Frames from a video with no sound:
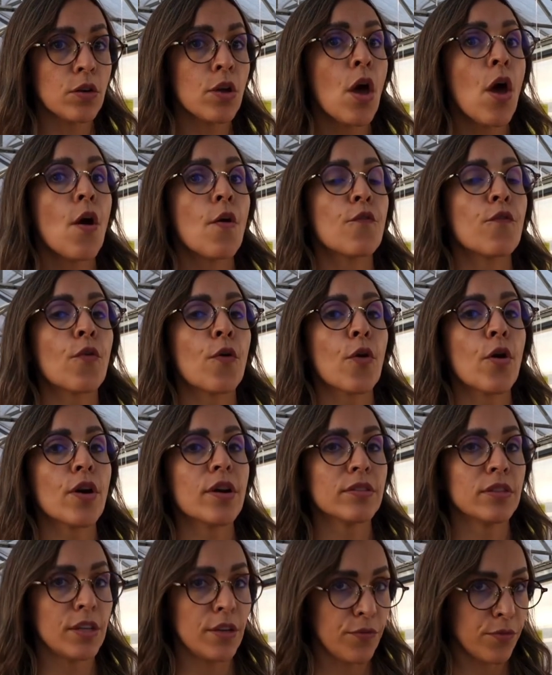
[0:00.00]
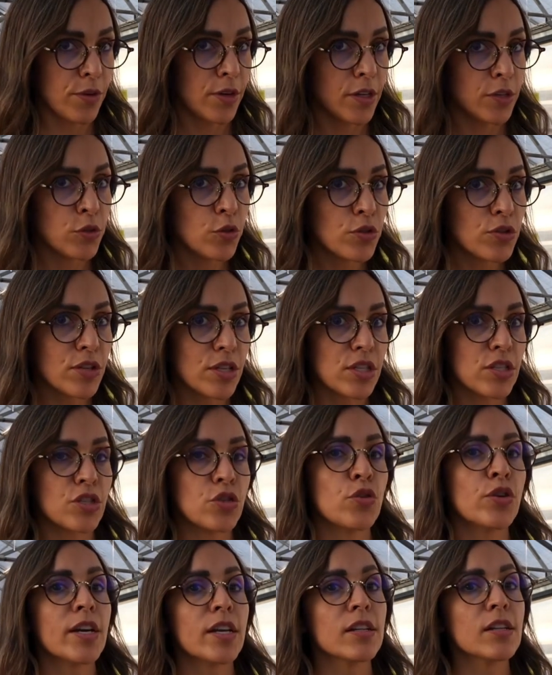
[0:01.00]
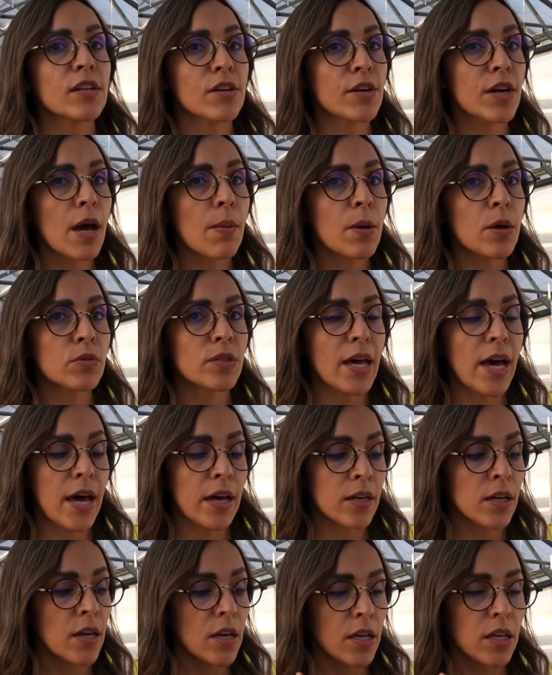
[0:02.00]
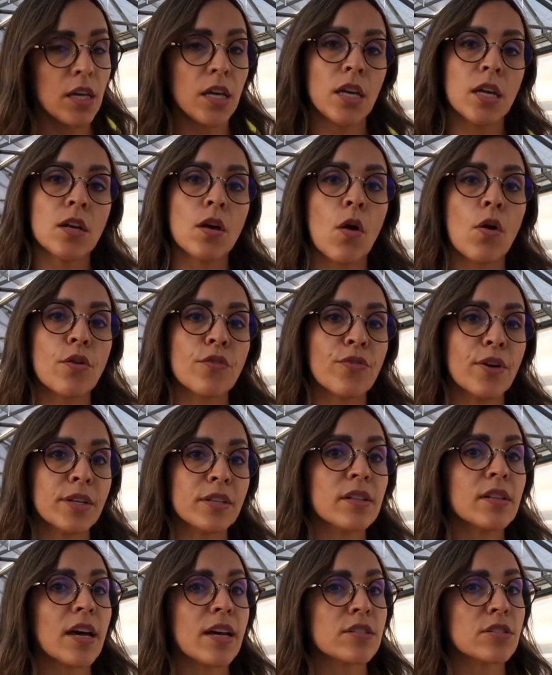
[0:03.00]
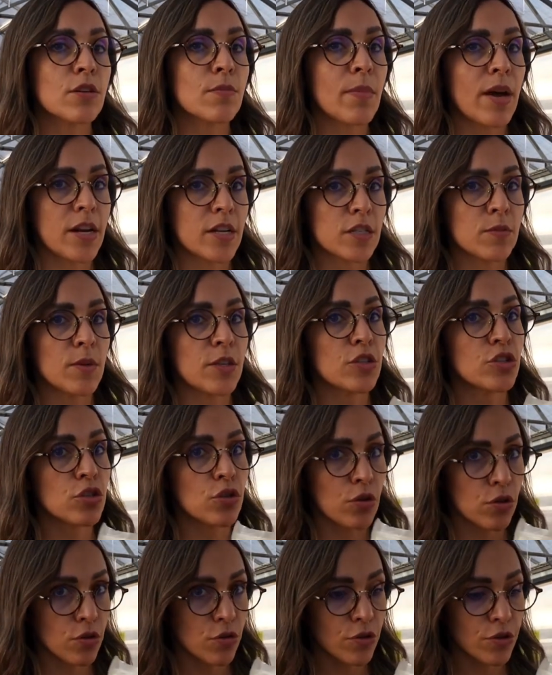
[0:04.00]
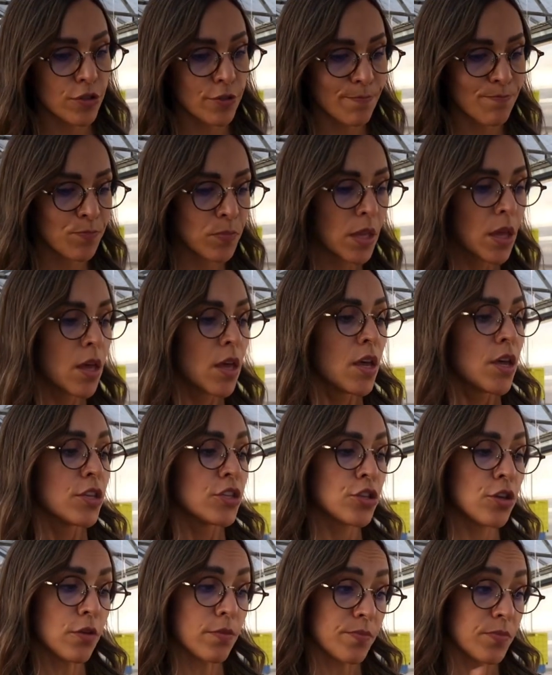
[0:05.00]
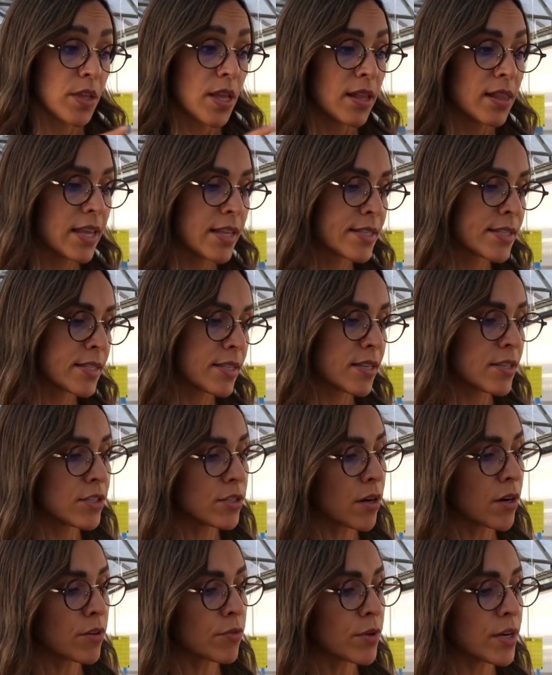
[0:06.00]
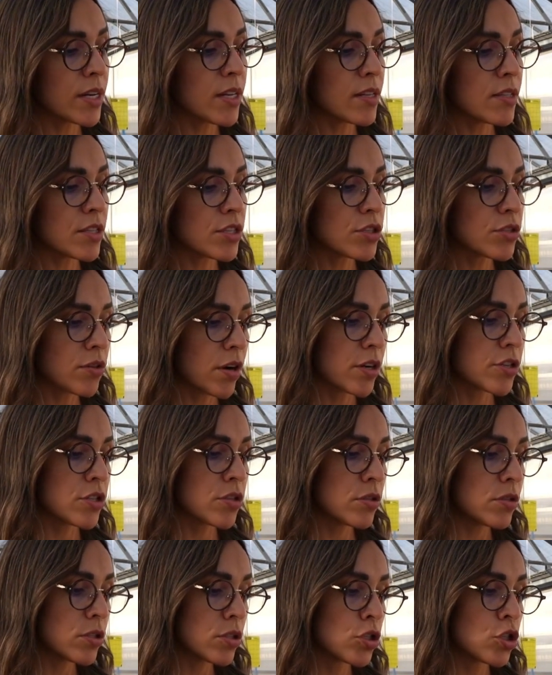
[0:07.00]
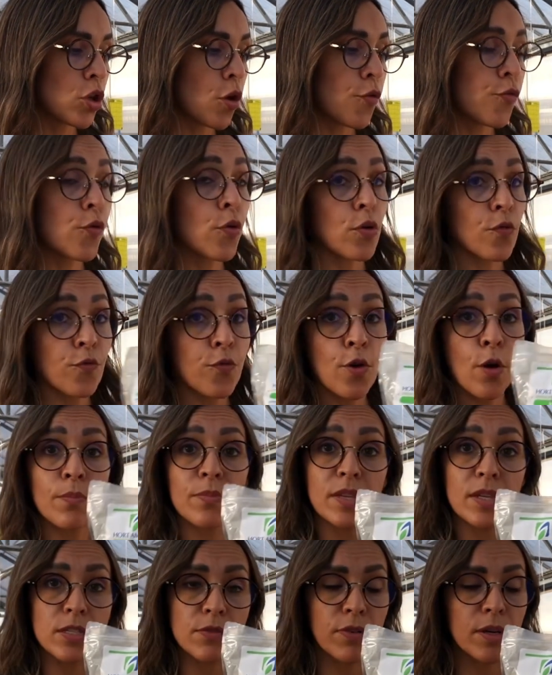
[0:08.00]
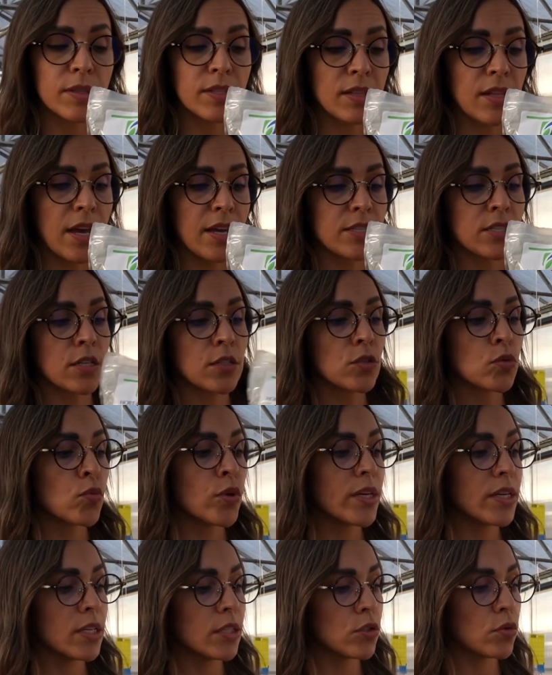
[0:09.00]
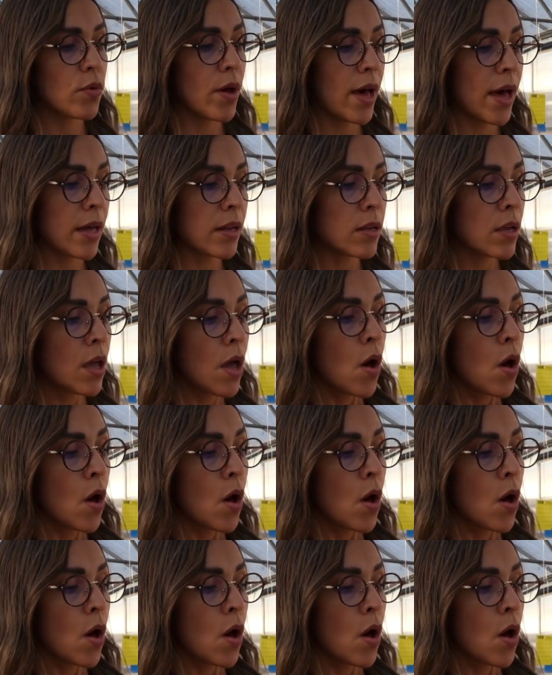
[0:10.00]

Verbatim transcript: for different nutrients. You can learn about that in our fertilizer management shortlist. So let's start reading the instructions. So from this fertilizer, we need to add